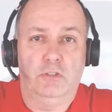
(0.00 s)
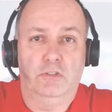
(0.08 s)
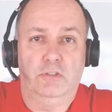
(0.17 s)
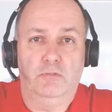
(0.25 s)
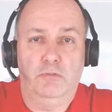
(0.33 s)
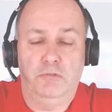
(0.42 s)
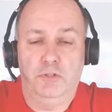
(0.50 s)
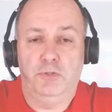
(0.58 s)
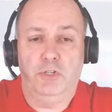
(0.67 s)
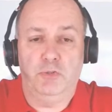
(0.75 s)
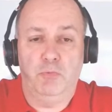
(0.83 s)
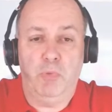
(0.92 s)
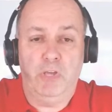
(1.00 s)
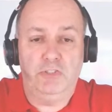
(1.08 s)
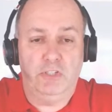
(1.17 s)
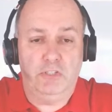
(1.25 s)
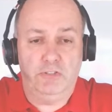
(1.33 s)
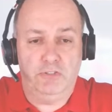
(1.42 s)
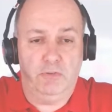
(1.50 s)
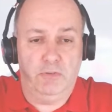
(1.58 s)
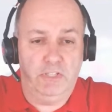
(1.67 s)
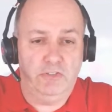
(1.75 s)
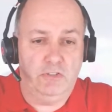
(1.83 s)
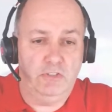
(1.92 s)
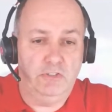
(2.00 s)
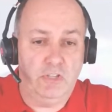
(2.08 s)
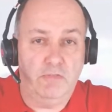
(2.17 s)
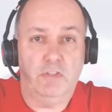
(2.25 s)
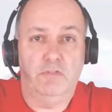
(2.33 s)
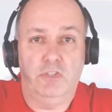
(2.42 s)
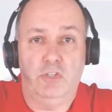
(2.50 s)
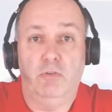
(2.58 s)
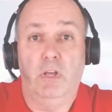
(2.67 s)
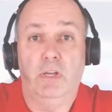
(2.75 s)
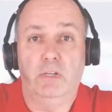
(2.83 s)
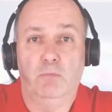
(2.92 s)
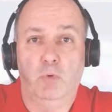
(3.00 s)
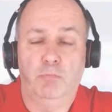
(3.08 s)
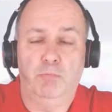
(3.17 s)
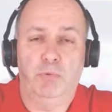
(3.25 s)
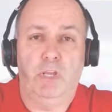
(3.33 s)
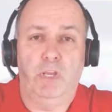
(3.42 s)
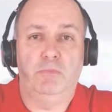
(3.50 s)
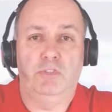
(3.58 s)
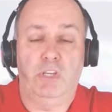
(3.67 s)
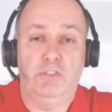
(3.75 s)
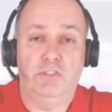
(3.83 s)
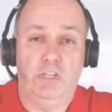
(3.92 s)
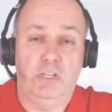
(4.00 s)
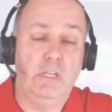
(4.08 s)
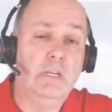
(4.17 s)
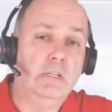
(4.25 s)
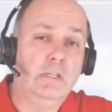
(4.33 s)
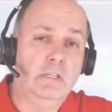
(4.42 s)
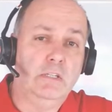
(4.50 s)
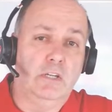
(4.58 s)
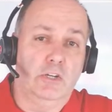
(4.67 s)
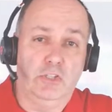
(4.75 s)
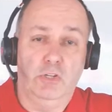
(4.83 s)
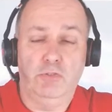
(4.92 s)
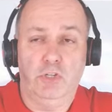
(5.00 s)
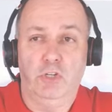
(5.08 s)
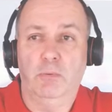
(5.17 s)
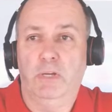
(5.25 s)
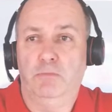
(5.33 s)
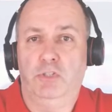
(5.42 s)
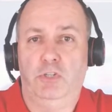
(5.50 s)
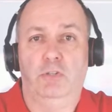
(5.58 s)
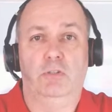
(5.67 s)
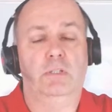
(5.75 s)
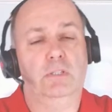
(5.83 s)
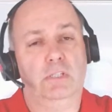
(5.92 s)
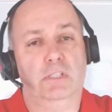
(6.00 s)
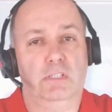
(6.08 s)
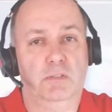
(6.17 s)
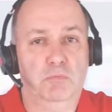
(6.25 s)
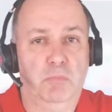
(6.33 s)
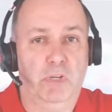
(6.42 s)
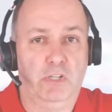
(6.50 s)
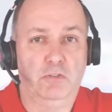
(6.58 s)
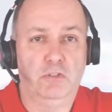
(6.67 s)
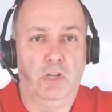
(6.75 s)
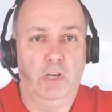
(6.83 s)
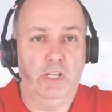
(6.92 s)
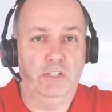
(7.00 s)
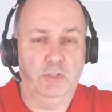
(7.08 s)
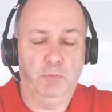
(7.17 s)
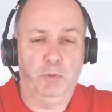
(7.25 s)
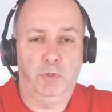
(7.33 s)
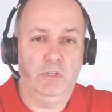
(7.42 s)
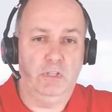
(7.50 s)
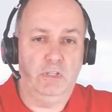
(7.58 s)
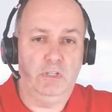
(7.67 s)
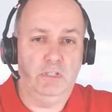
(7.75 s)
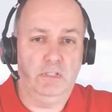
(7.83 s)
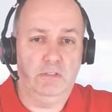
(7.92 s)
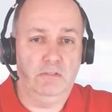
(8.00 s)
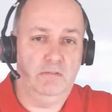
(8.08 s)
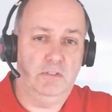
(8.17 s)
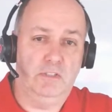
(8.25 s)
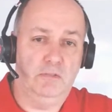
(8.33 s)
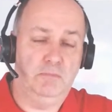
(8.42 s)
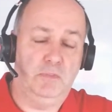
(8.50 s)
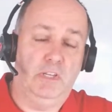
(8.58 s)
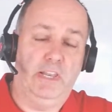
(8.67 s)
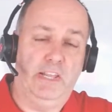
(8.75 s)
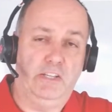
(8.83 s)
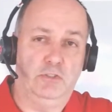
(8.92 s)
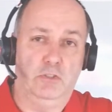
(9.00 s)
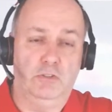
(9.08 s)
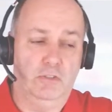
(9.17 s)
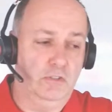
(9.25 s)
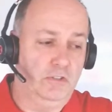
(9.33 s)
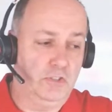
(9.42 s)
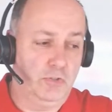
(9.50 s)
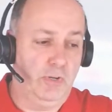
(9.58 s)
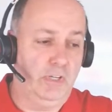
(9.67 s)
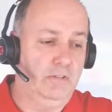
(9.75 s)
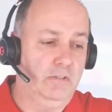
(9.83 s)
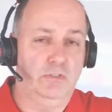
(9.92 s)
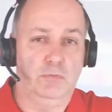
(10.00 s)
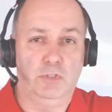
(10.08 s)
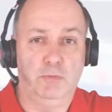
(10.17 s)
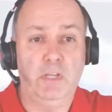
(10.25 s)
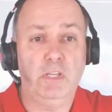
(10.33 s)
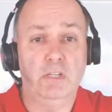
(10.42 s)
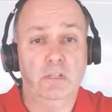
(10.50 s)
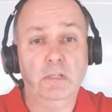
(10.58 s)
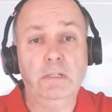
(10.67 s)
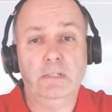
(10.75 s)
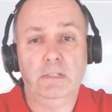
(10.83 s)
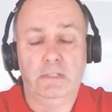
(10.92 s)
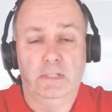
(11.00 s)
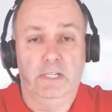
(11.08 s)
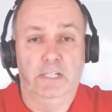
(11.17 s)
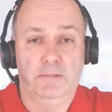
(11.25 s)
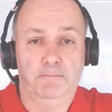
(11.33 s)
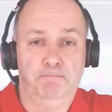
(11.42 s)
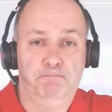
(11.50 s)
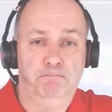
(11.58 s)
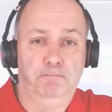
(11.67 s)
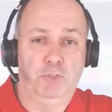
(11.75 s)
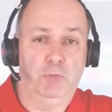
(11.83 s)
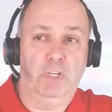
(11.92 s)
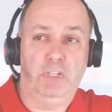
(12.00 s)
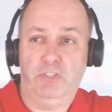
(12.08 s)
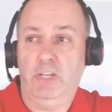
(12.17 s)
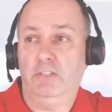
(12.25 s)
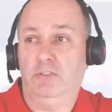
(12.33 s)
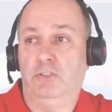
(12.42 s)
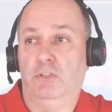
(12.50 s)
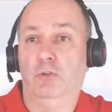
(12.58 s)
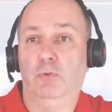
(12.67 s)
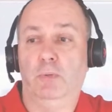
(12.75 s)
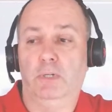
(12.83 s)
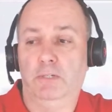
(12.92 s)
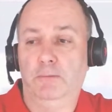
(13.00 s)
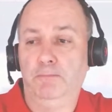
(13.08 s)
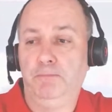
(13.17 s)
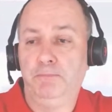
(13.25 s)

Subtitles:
on refrigeration basics. So that's the 7th of July, 1 p.m. CET on YouTube. I'm sure my good colleagues are putting the links on the screen as we speak. So that's that. So